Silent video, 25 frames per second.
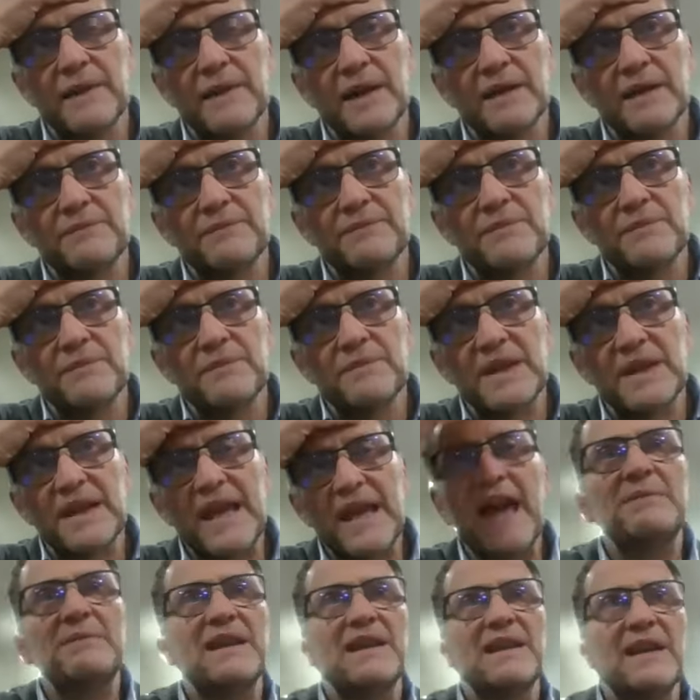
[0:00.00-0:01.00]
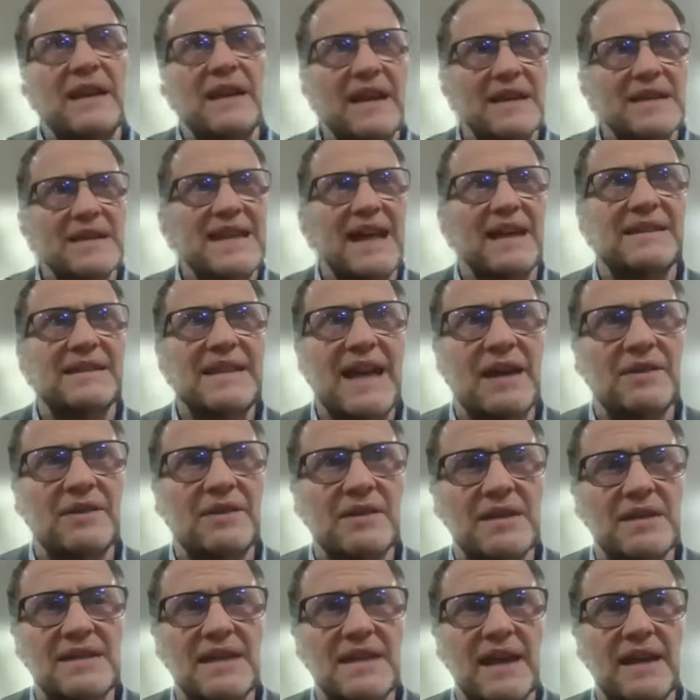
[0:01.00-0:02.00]
I, I, came in and I sat down
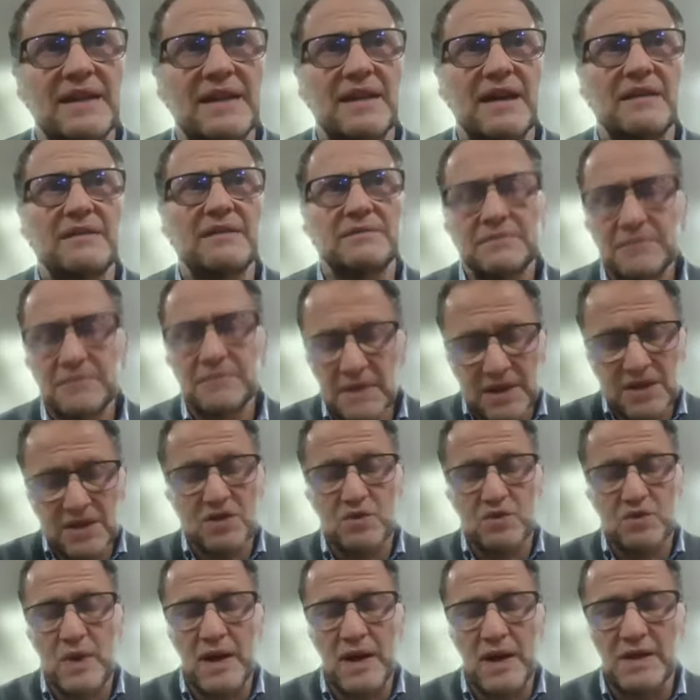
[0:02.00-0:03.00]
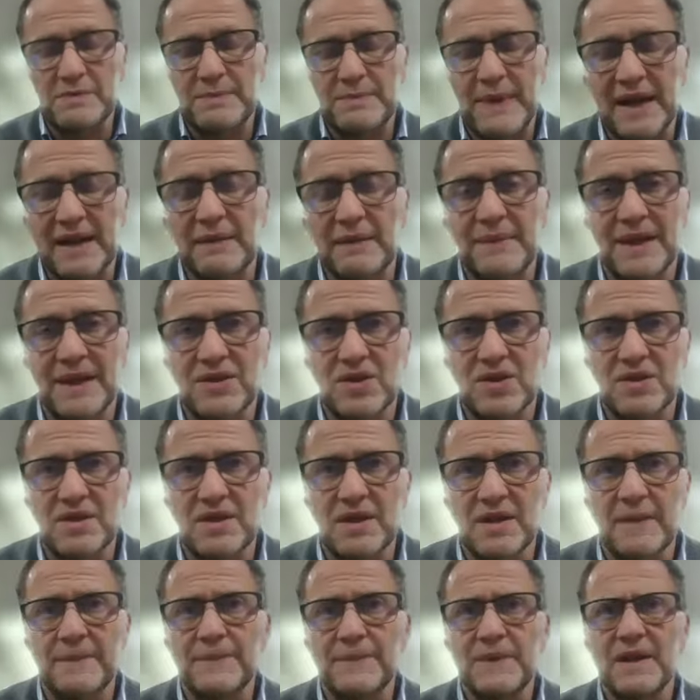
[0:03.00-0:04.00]
at the stage. This was when it was back in
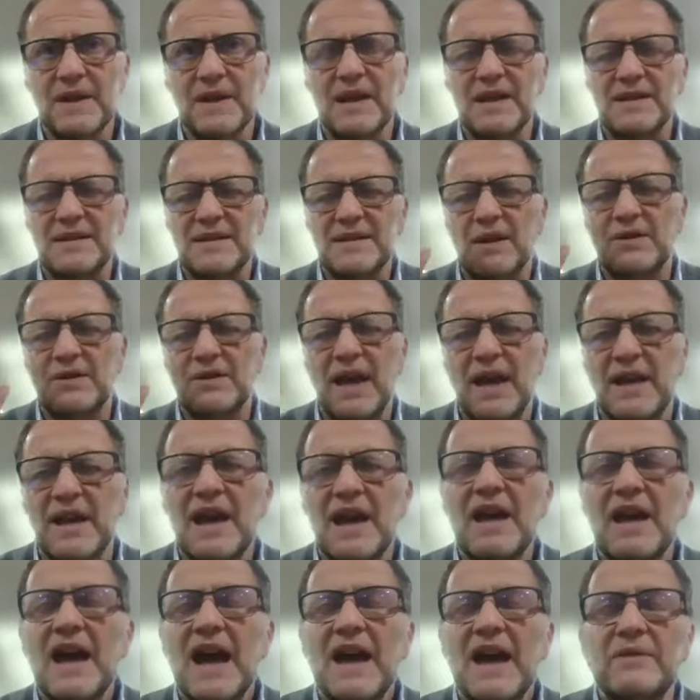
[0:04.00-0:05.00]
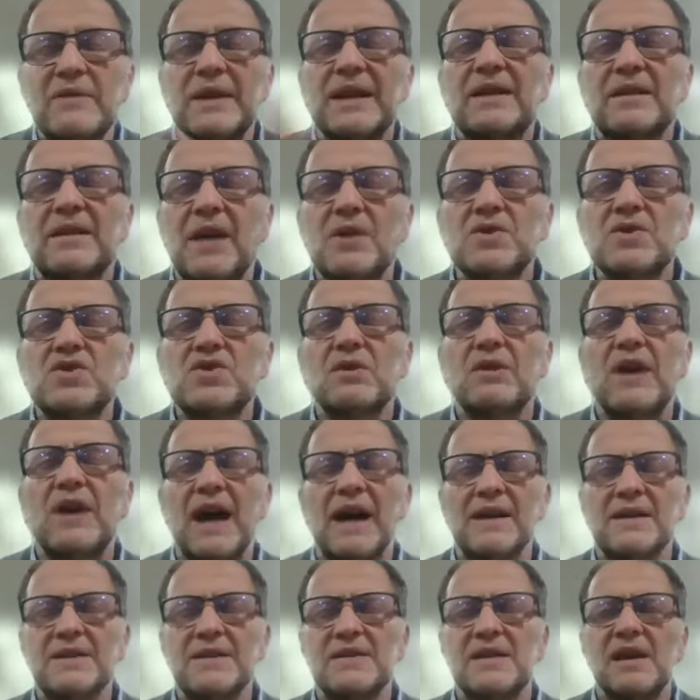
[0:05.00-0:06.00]
Manchester. And I said, okay, everybody close your
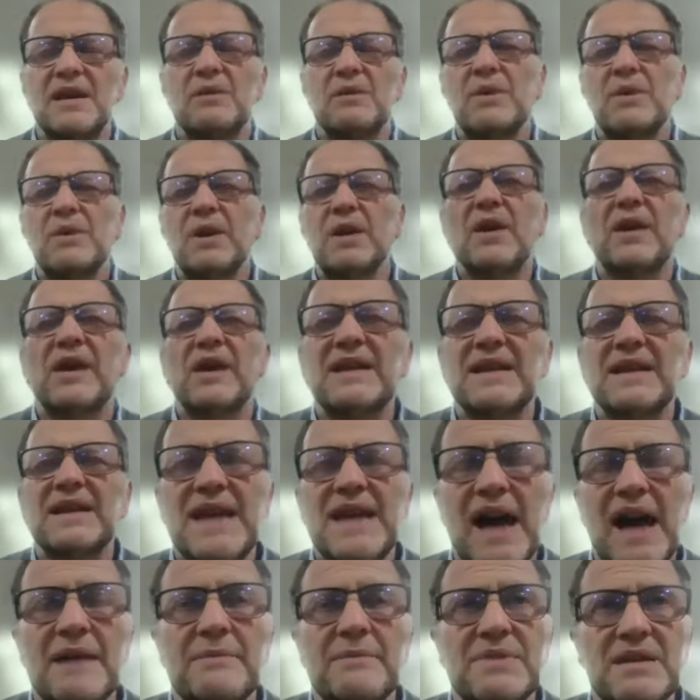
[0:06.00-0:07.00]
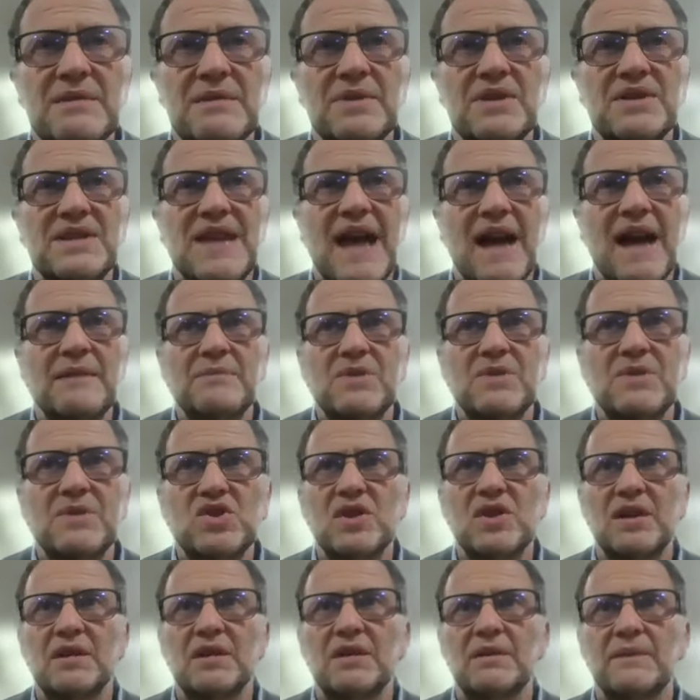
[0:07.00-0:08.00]
eyes. We're going on a time, a time
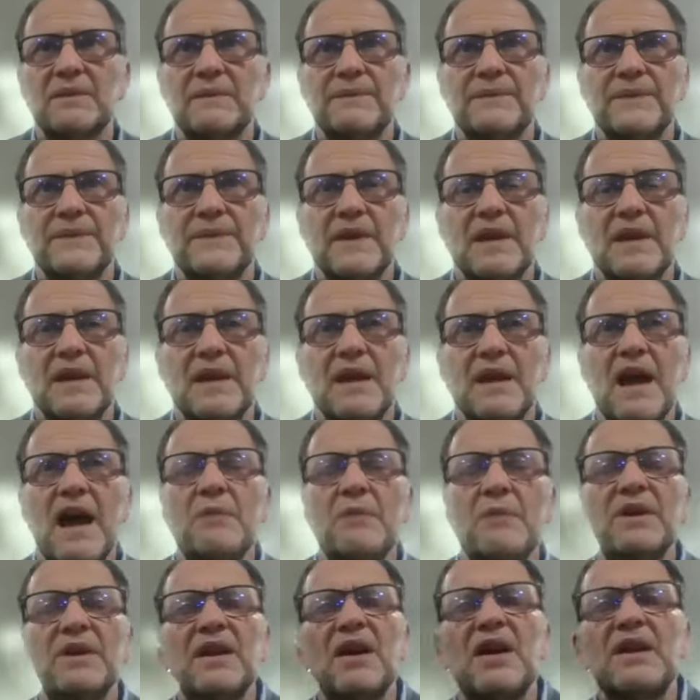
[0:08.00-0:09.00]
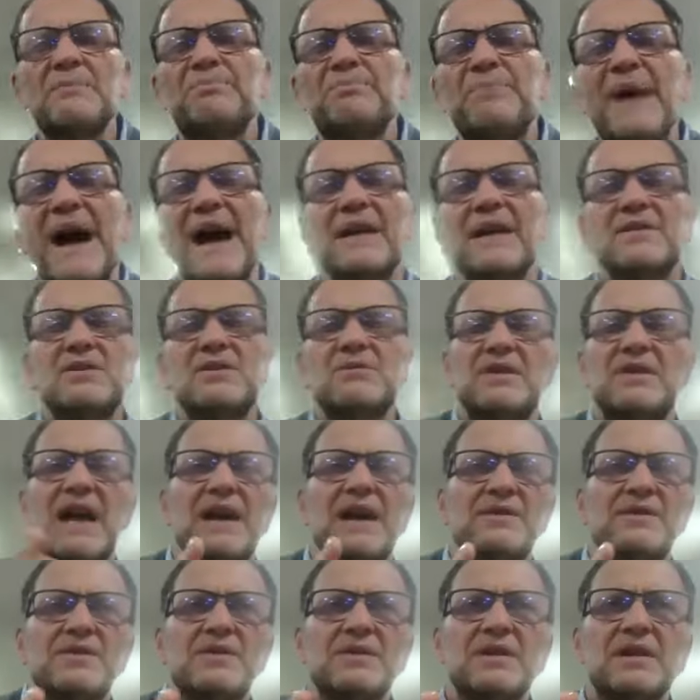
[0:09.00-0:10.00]
machine and we're going back
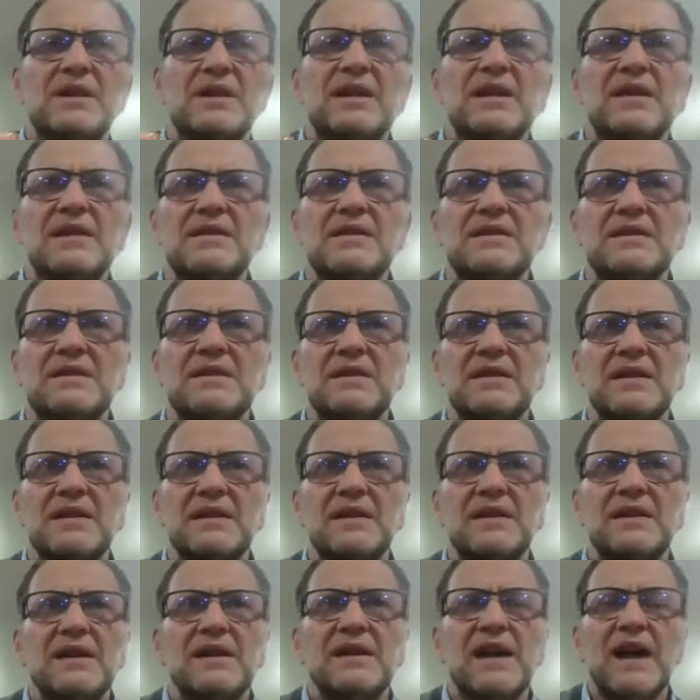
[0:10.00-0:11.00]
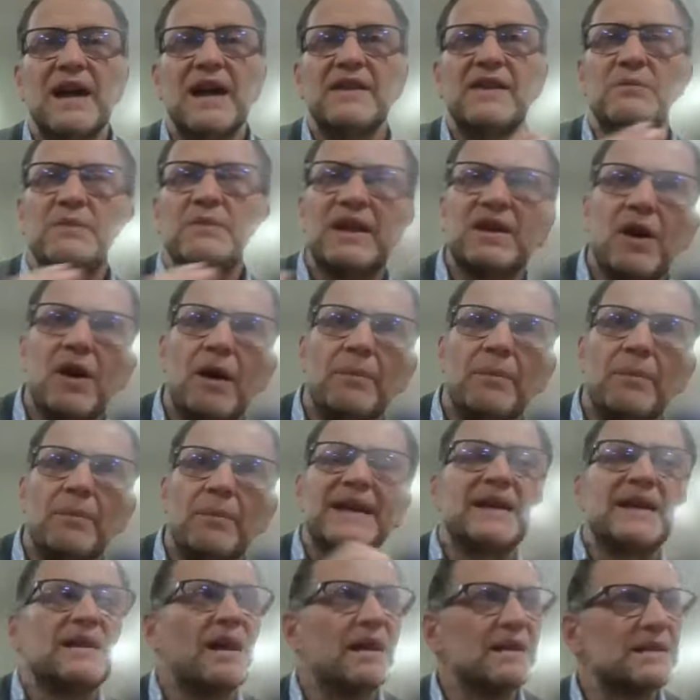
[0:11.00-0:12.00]
2,000 years. And then we got
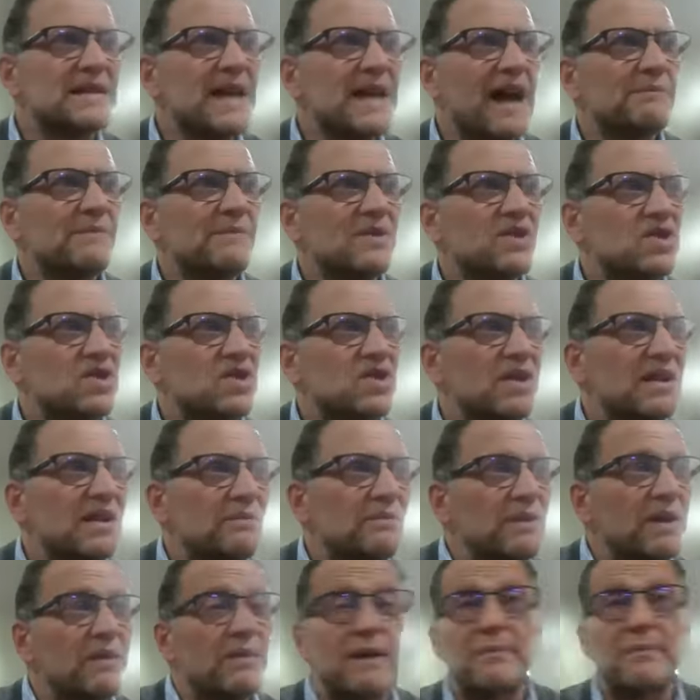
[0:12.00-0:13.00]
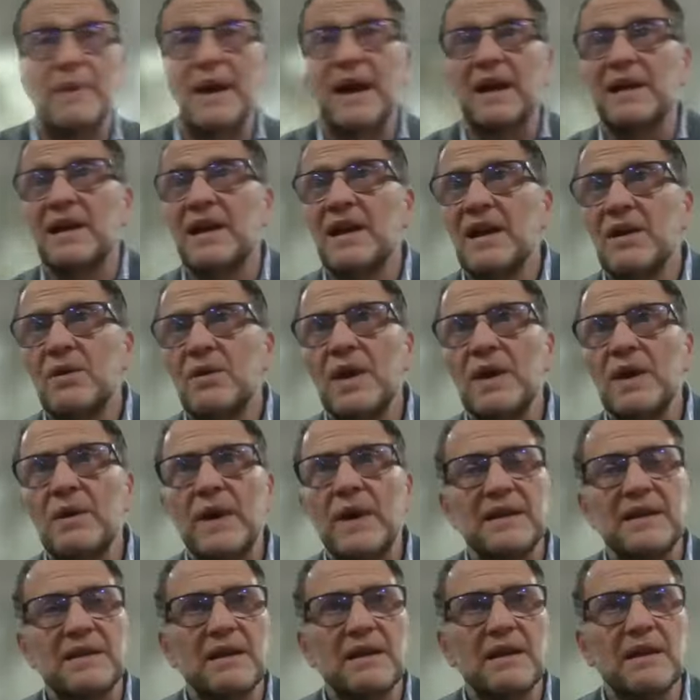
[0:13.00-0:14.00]
back in our time machine and we went back, we
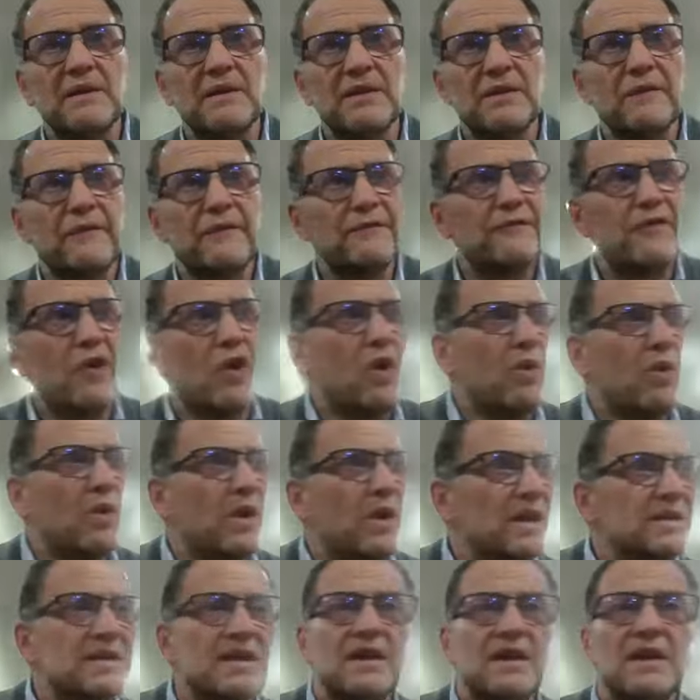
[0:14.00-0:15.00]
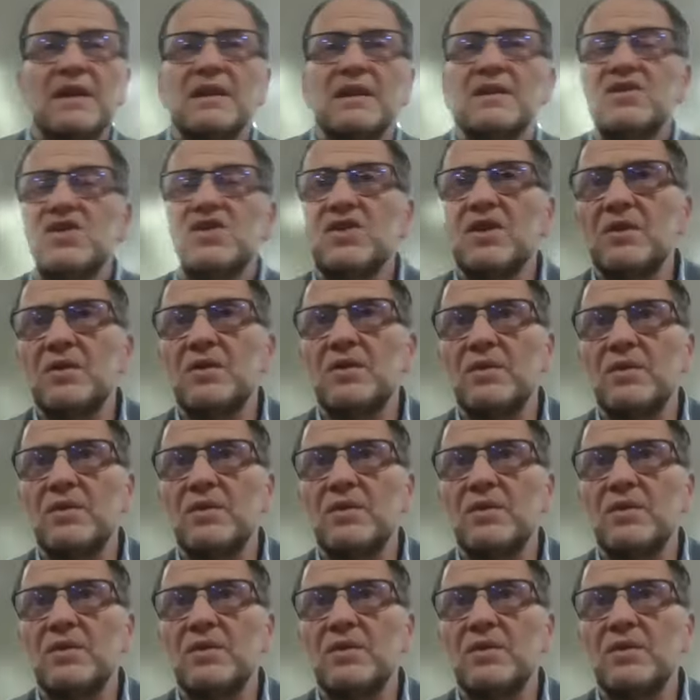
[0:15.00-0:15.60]
went forward to,